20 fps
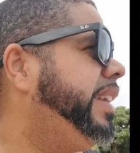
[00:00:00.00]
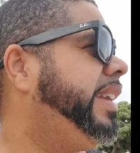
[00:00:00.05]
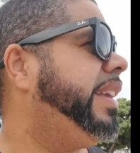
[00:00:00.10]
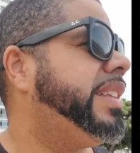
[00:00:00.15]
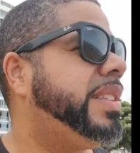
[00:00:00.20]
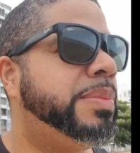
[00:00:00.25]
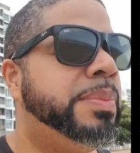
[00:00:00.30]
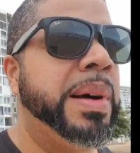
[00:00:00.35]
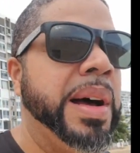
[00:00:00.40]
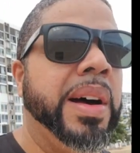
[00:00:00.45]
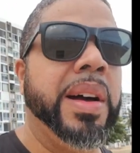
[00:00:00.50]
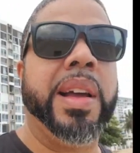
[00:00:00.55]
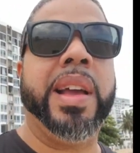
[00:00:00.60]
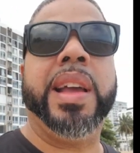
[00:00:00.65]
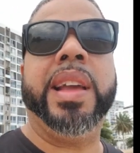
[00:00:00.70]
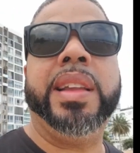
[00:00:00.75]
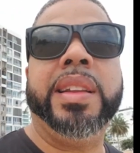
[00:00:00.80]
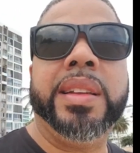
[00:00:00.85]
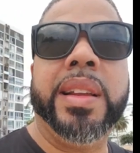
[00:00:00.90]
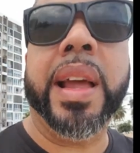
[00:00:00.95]
It's about
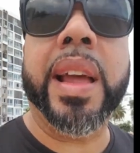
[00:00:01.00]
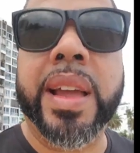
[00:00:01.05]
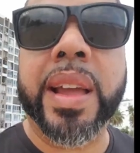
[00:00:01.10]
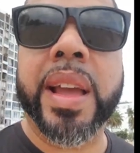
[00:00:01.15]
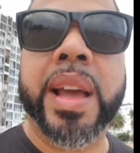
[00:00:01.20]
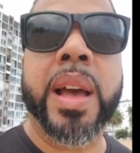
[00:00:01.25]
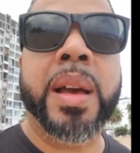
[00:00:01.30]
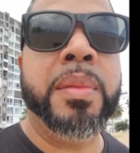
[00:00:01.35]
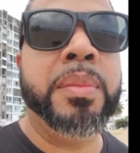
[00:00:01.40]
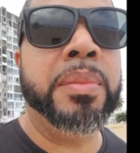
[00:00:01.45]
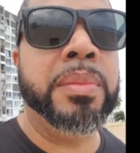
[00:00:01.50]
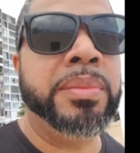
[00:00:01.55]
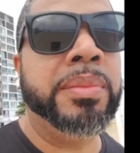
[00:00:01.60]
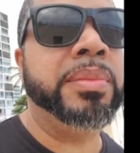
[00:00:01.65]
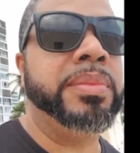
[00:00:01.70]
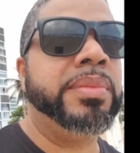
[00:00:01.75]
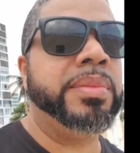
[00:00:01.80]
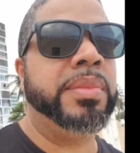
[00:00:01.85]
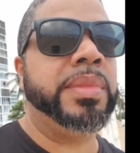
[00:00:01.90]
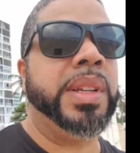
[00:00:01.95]
8 a.m.
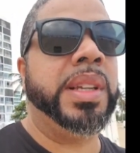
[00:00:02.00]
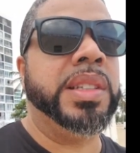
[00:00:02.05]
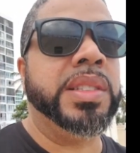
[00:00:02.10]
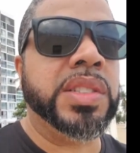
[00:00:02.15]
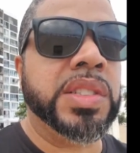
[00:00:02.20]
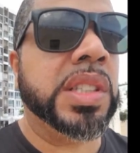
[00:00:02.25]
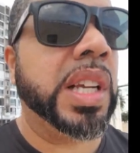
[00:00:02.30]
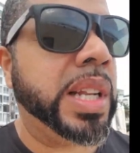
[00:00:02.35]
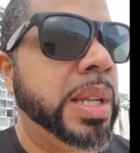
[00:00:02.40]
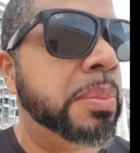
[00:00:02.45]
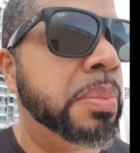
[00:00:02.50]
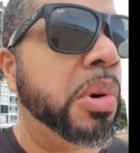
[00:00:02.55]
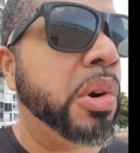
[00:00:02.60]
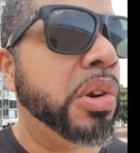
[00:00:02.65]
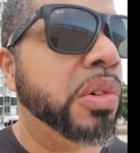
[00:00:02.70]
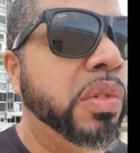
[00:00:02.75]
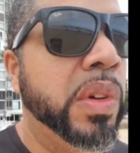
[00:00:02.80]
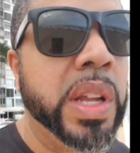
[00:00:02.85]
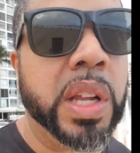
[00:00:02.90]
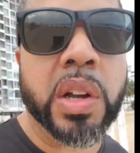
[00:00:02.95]
in sunny
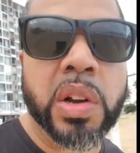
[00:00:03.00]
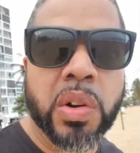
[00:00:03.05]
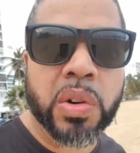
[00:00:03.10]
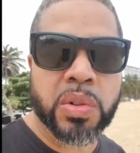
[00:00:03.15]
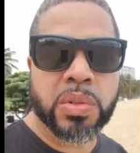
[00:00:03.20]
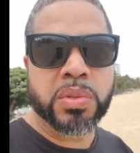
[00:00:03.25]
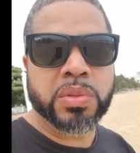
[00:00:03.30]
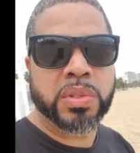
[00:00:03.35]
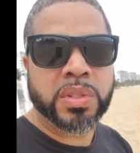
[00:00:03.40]
Puerto Rico.